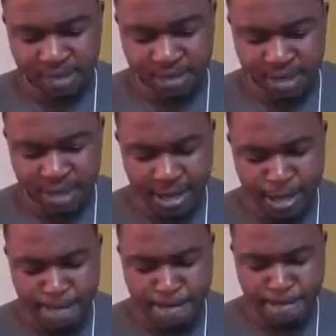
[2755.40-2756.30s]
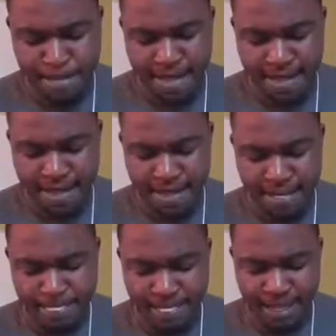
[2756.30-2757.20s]

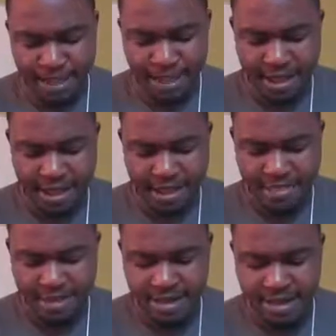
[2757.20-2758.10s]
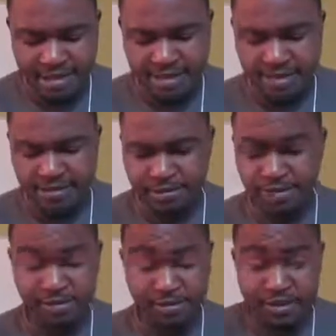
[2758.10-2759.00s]
I think
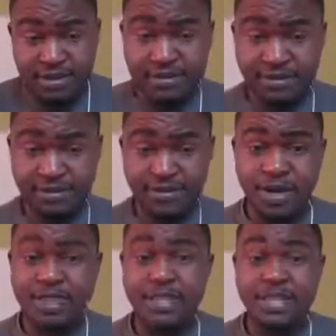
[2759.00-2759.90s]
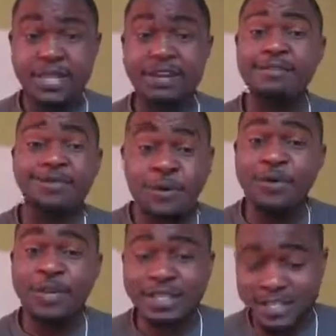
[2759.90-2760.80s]
one thing that I've
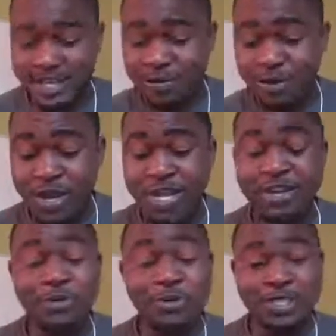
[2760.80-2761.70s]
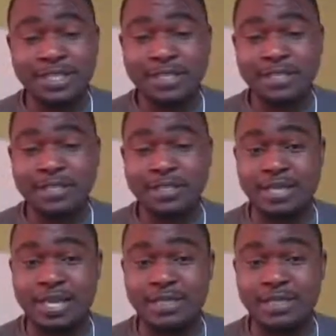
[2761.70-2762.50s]
quickly noticed is that